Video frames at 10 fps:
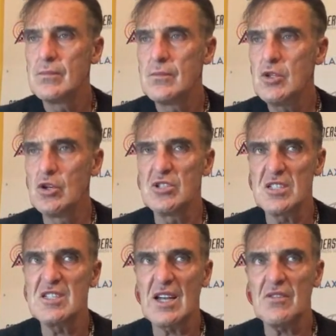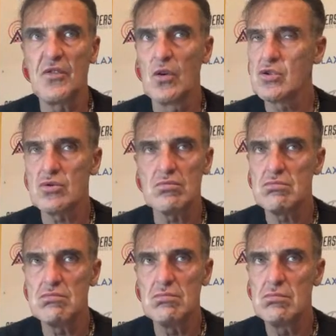No, it was an attacking force.
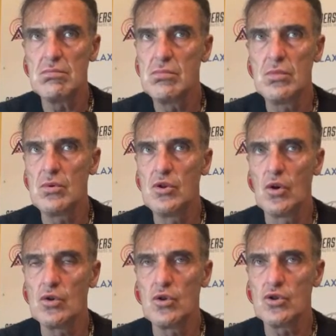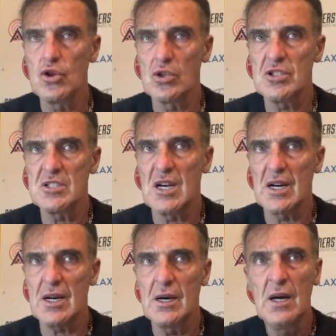No shots on
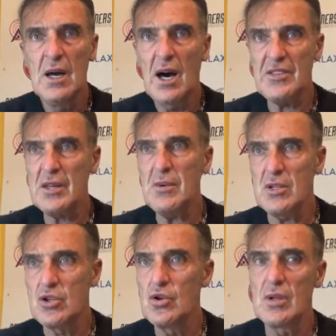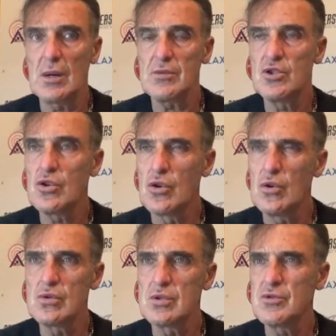target. I think we had 2 and that was 2
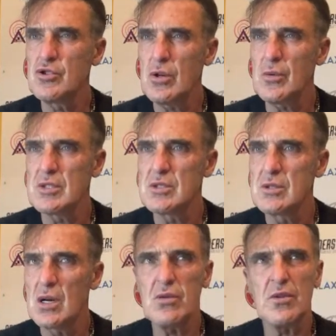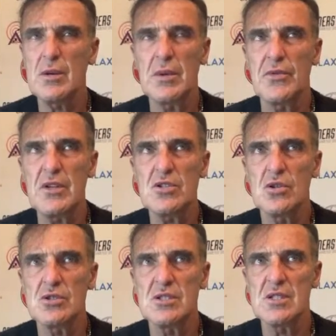goals. I'm sure it was. I don't think we had 3
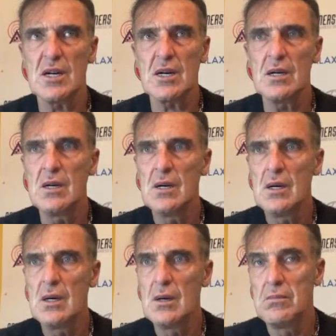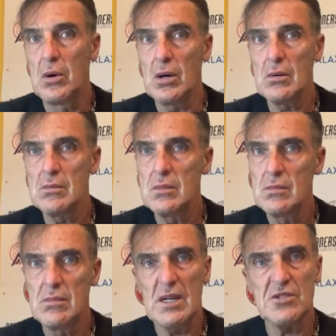shots on target. But
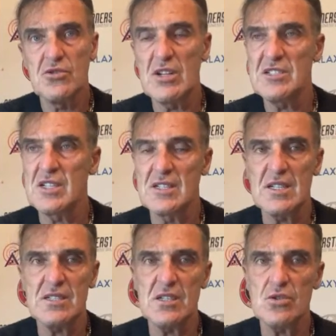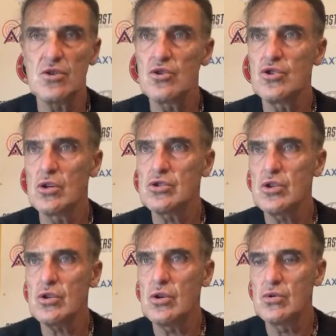that's great statistics. 2 shots,
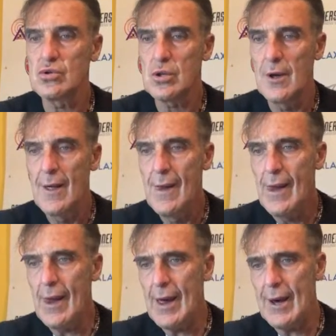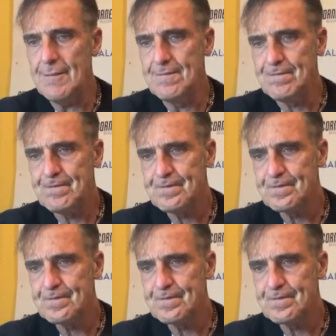2 goals. Jonk